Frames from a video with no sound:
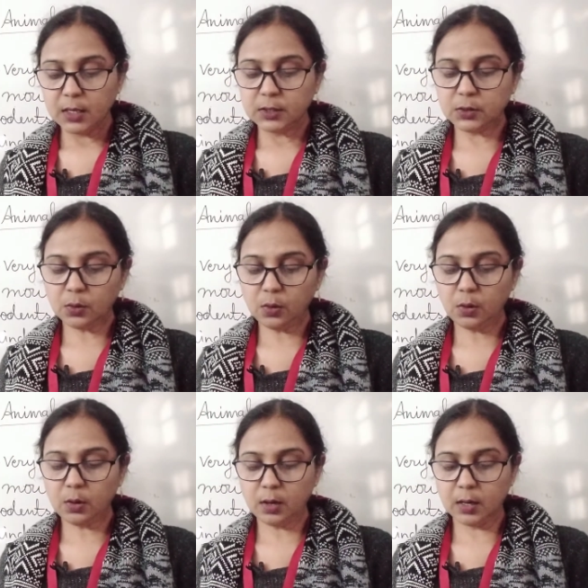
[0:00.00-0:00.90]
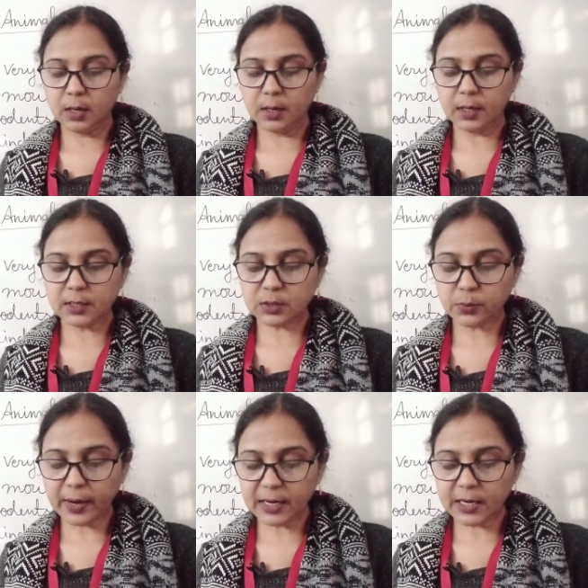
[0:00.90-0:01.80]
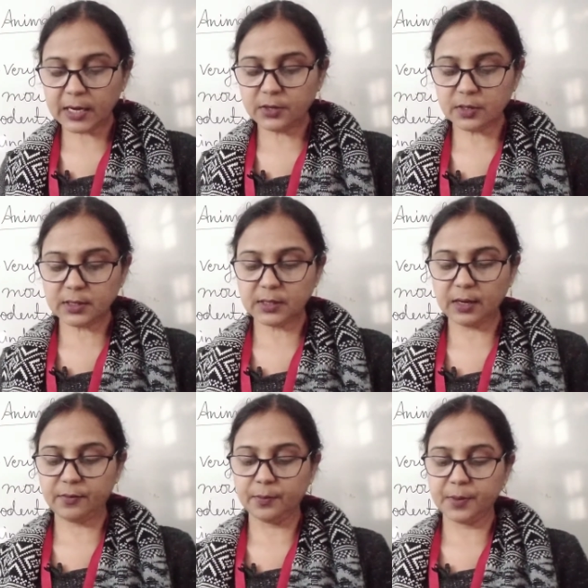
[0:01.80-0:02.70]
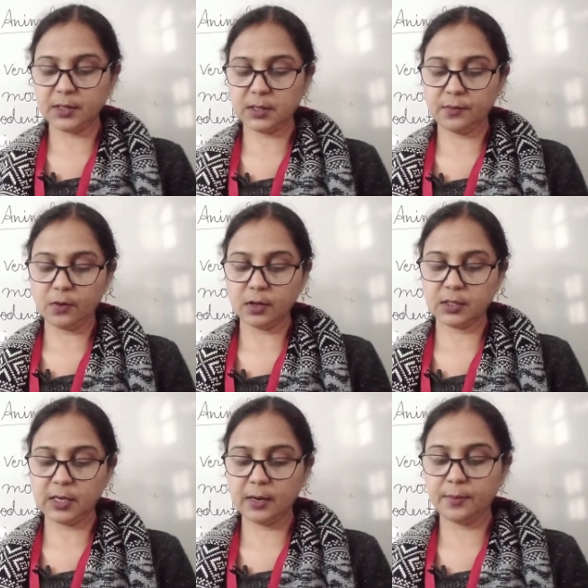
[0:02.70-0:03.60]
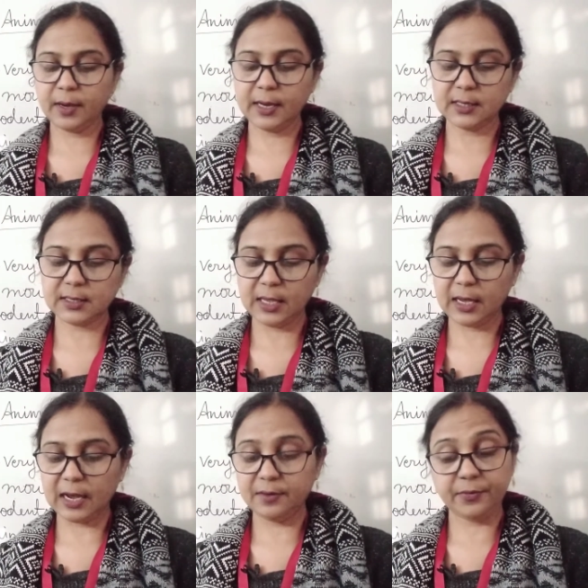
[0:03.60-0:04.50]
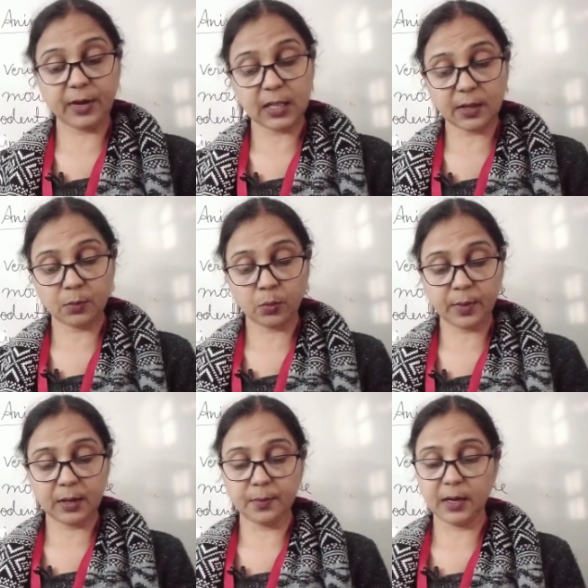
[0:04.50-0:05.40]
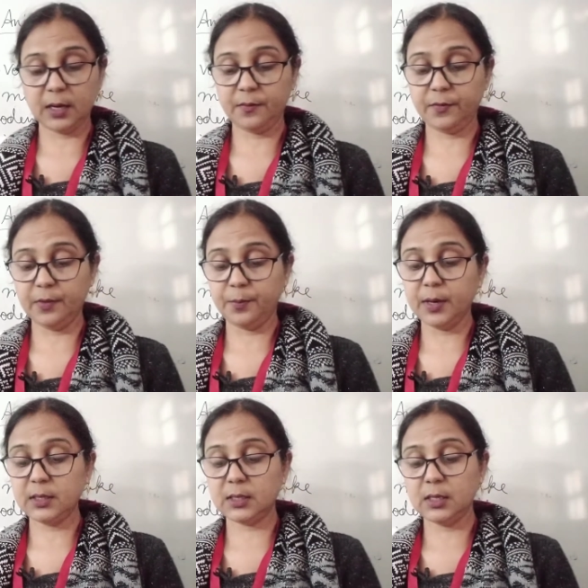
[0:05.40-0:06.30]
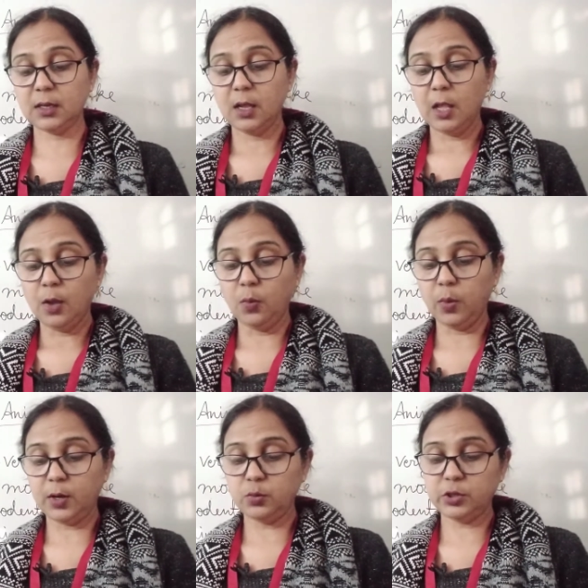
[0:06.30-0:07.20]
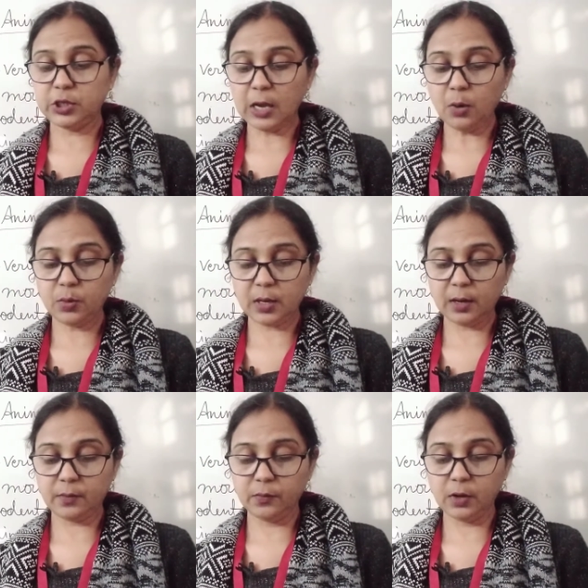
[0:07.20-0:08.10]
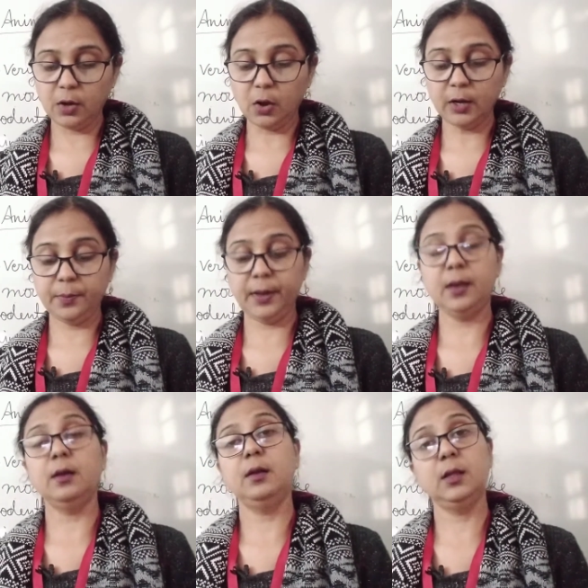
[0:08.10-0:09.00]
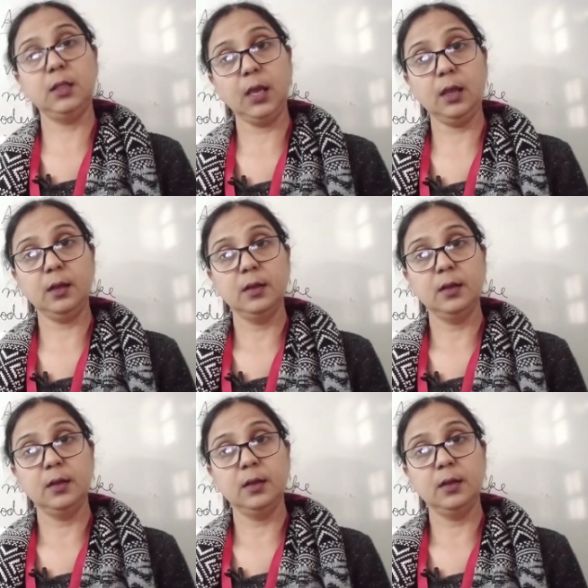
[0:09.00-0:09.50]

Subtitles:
So it's quite dangerous. If the person walks nearby, snake can feel the movement, but if the person were to shout, it would not be hear a thing.